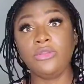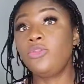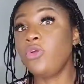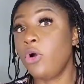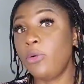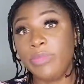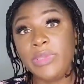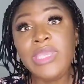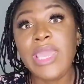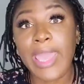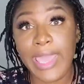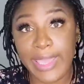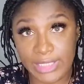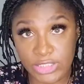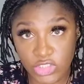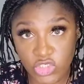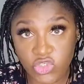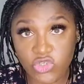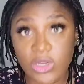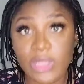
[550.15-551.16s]
don't be
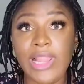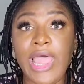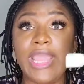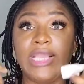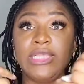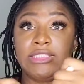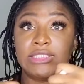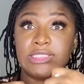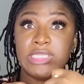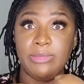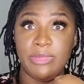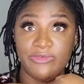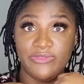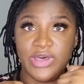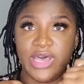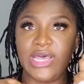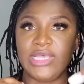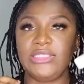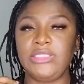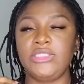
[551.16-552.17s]
extra like some
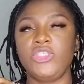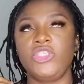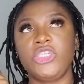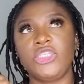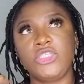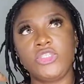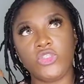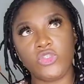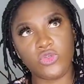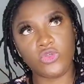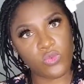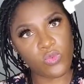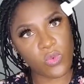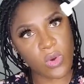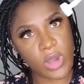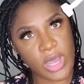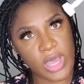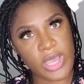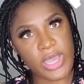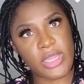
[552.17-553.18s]
of us. Just do
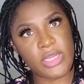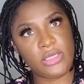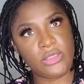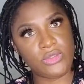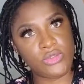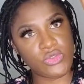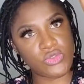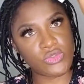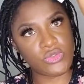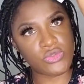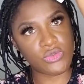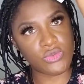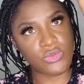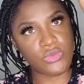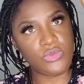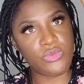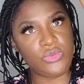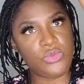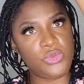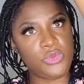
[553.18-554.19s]
one,
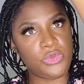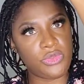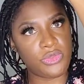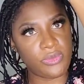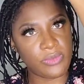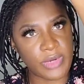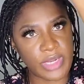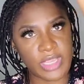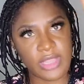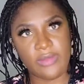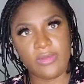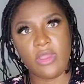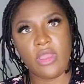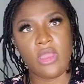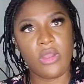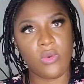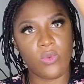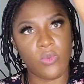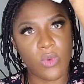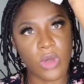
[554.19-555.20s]
two, three.
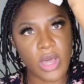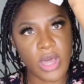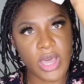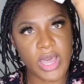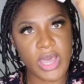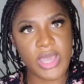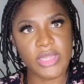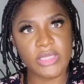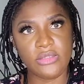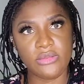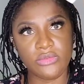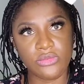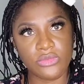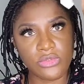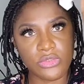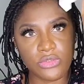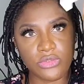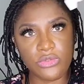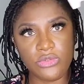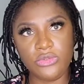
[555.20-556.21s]

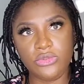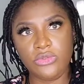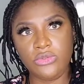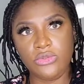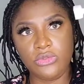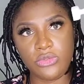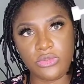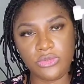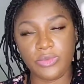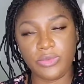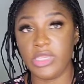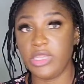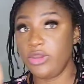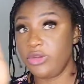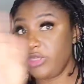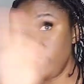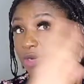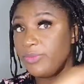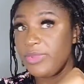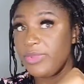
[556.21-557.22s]
One, two, three.
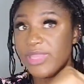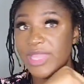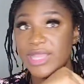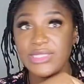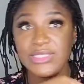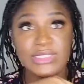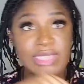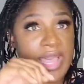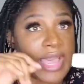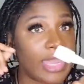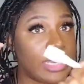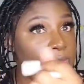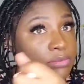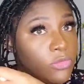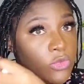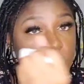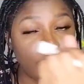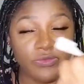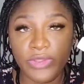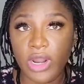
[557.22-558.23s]
You're done with that side,
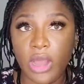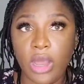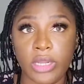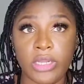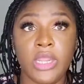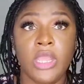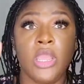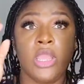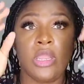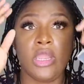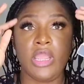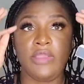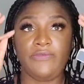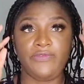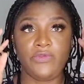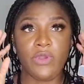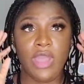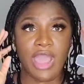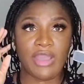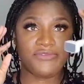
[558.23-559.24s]
move it on.
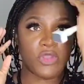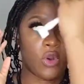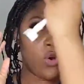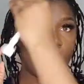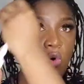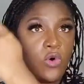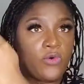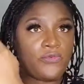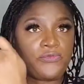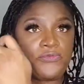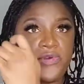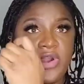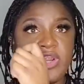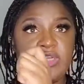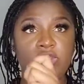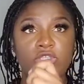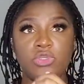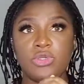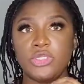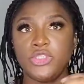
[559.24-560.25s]
If you have your whole
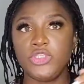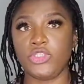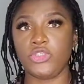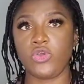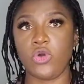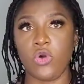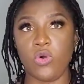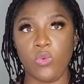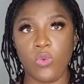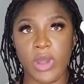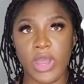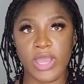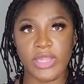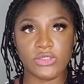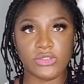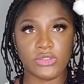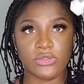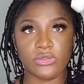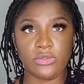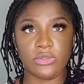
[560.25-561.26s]
front, you can just go
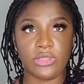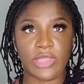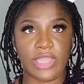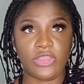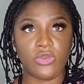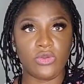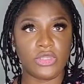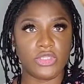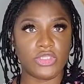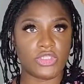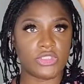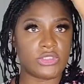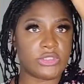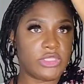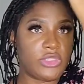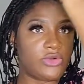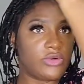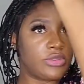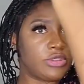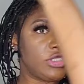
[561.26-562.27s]
one, two, like you could
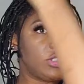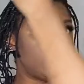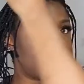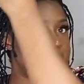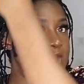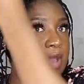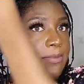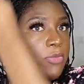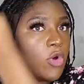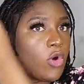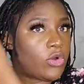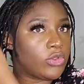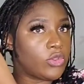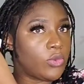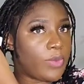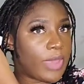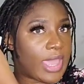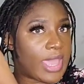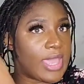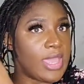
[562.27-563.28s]
just literally stamp all
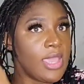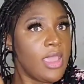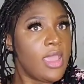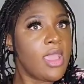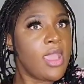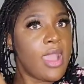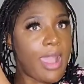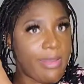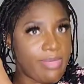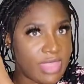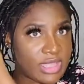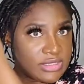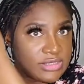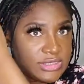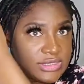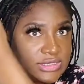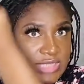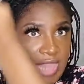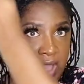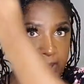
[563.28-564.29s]
the way and
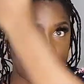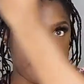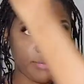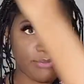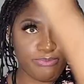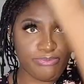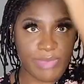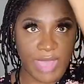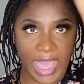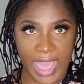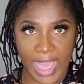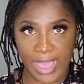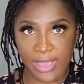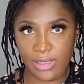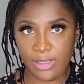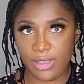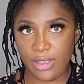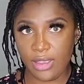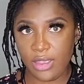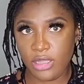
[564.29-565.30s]
then stamp
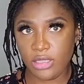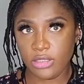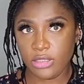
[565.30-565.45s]
back